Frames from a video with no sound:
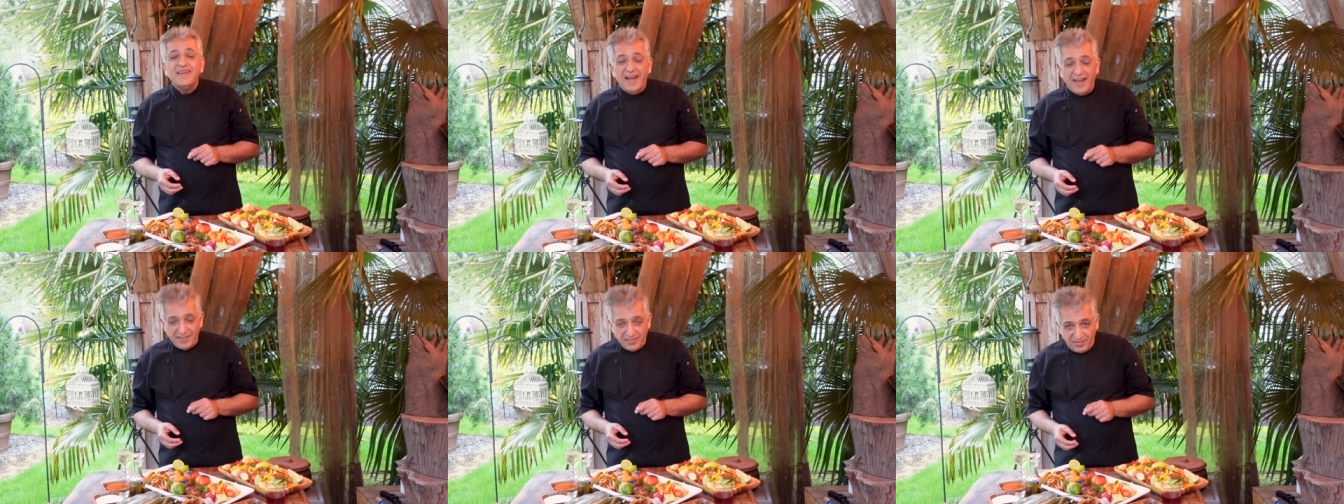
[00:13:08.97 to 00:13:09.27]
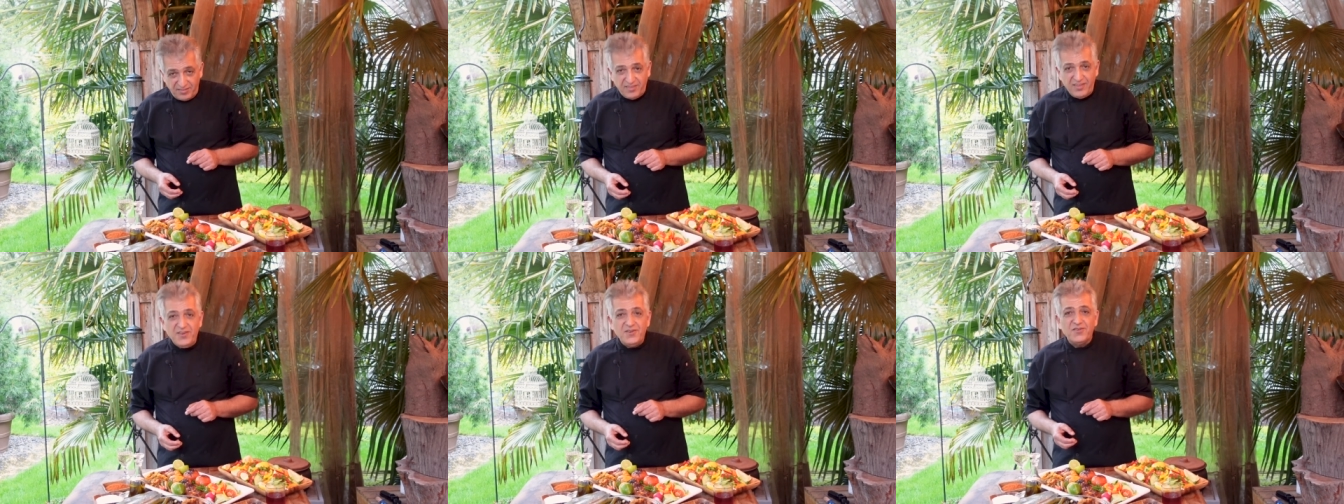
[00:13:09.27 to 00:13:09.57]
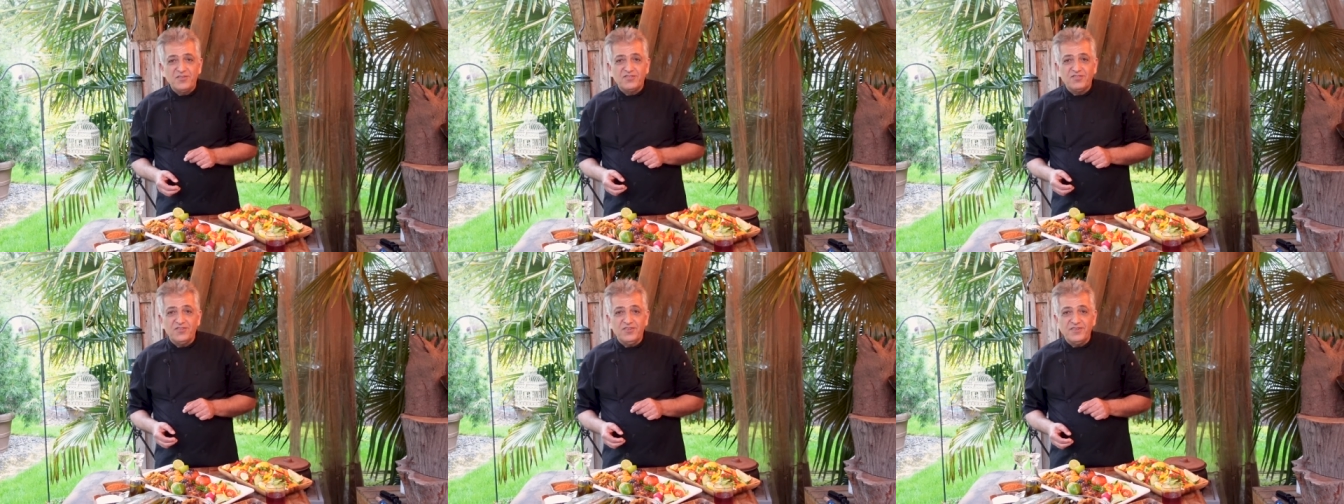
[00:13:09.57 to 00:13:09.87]
and see
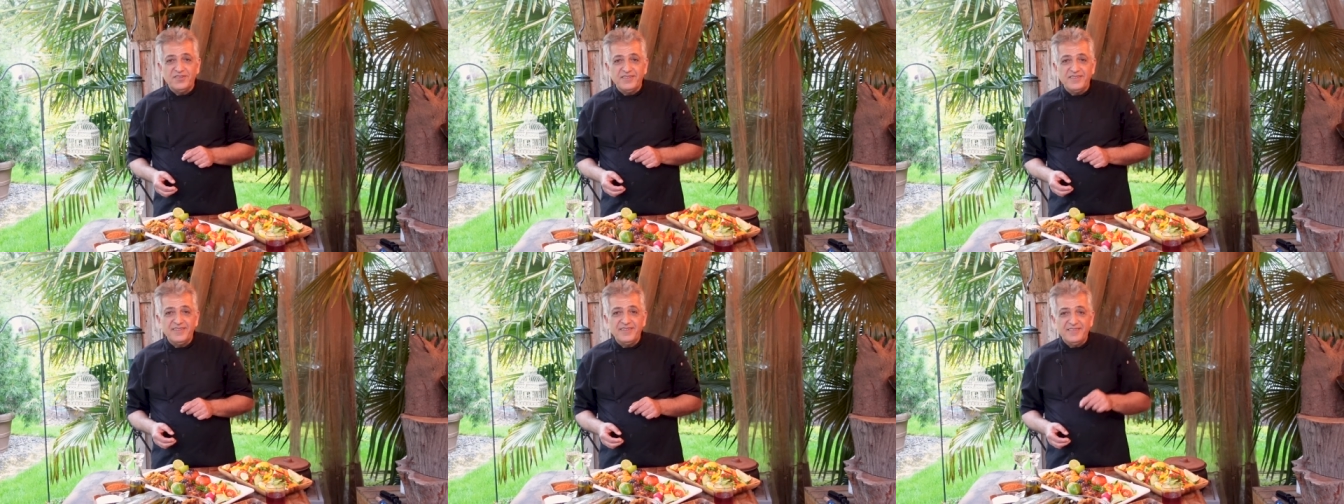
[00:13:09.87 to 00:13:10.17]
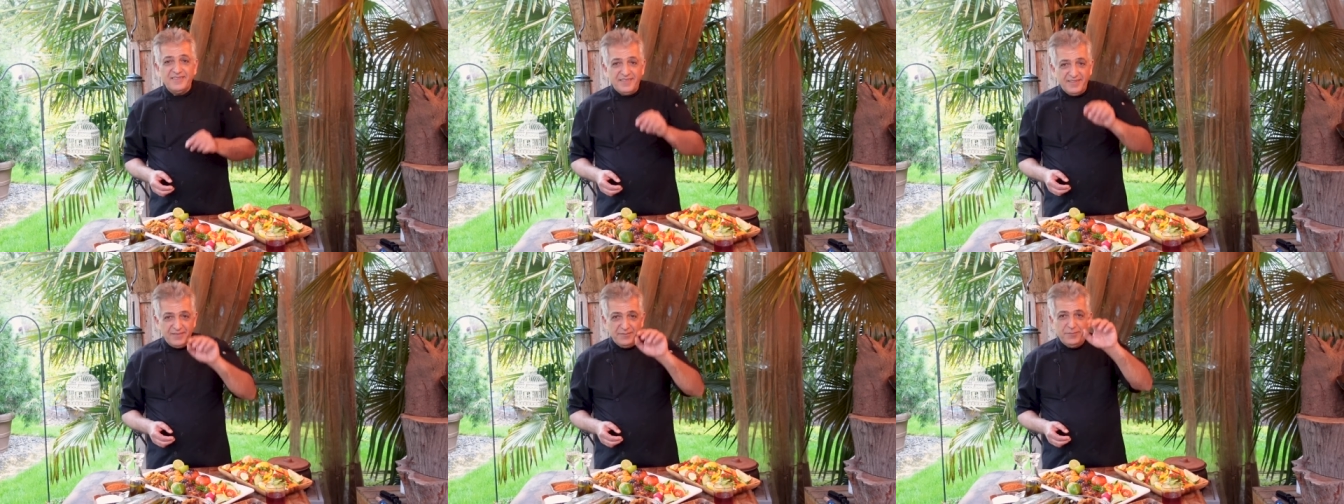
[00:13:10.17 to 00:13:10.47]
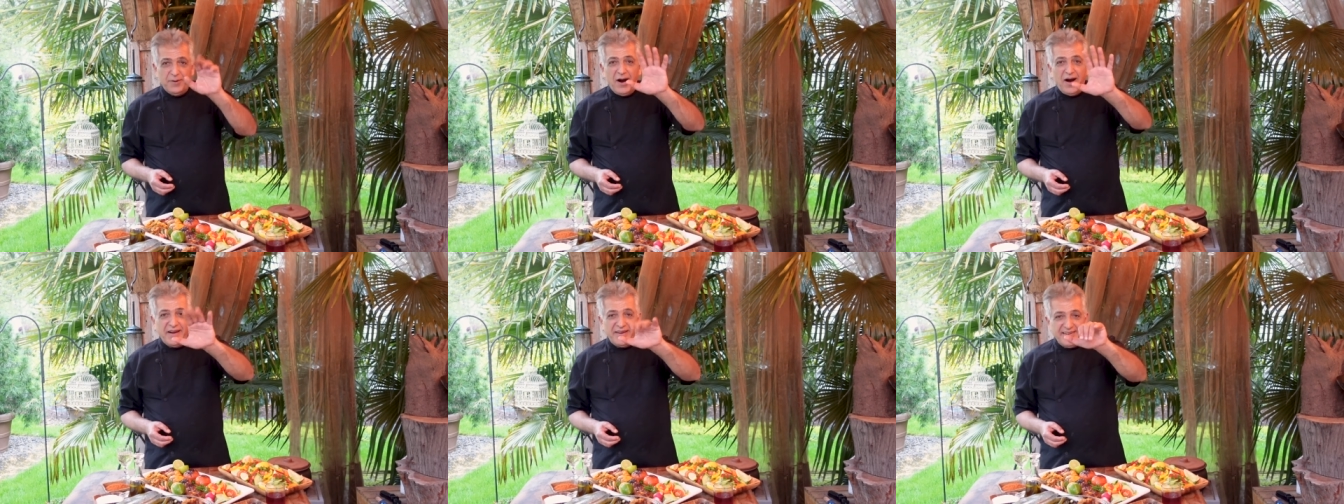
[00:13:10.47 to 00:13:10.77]
you soon.
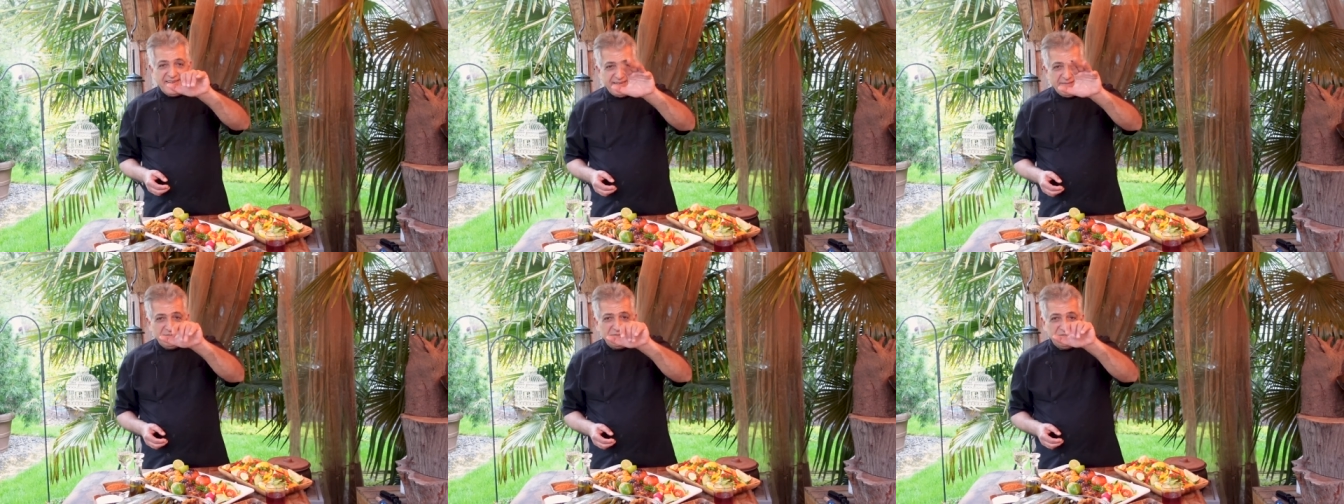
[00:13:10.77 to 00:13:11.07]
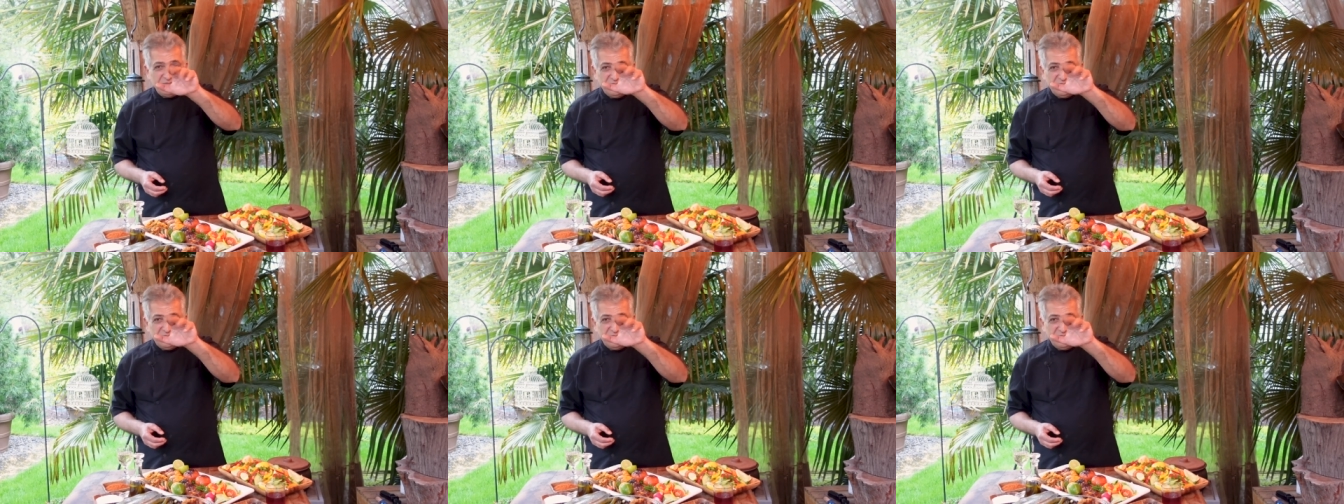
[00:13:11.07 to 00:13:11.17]
Bye.